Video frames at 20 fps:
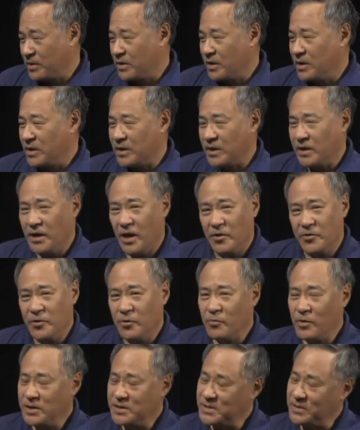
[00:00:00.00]
He
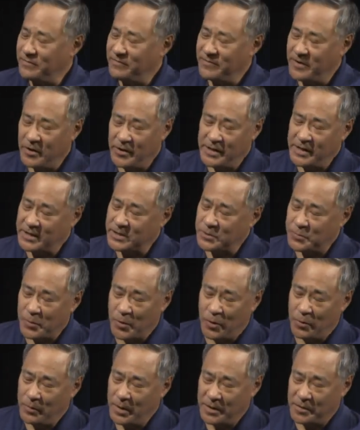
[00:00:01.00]
underwent some very
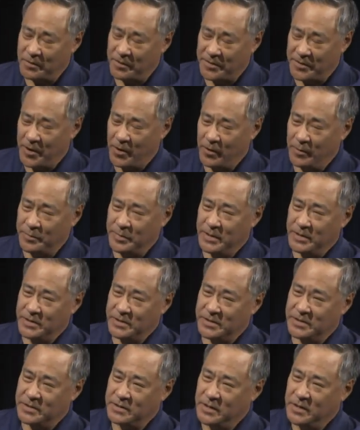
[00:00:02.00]
experimental
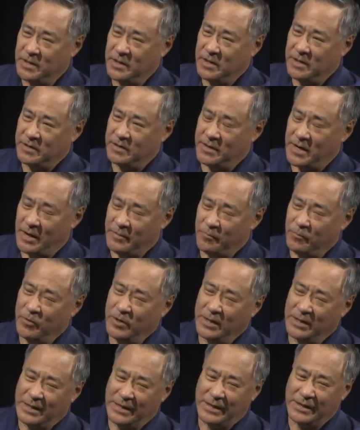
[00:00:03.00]
therapies that
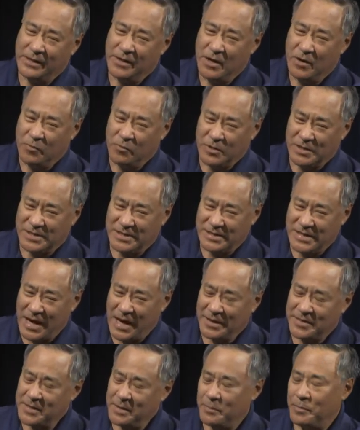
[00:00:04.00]
really was
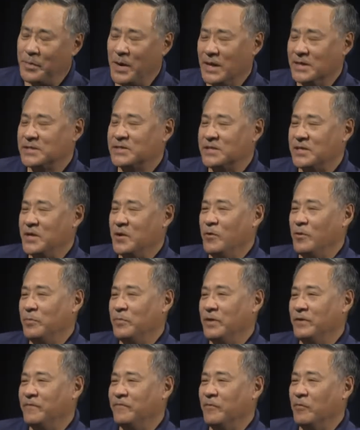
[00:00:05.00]
not the best
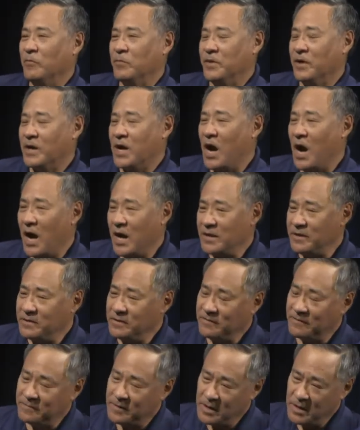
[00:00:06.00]
therapy for the kind
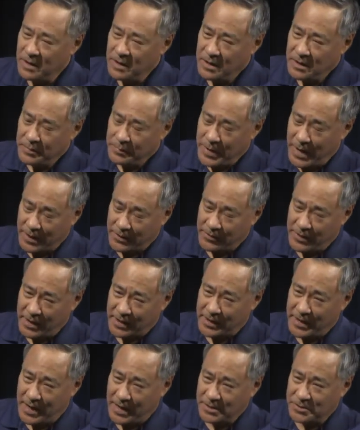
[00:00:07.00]
of pancreatic
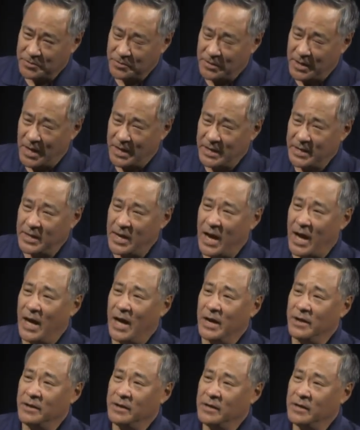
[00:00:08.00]
cancer that he had.